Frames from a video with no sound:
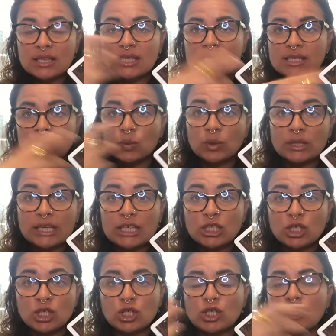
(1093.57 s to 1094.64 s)
This
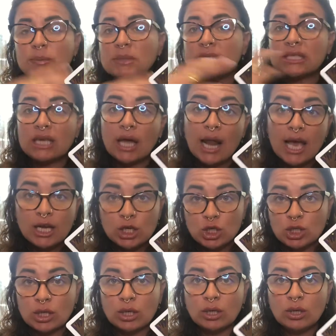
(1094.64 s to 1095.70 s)
relationship, this
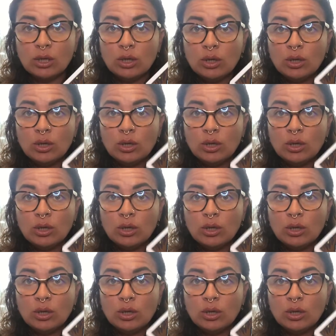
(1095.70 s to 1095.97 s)
connection,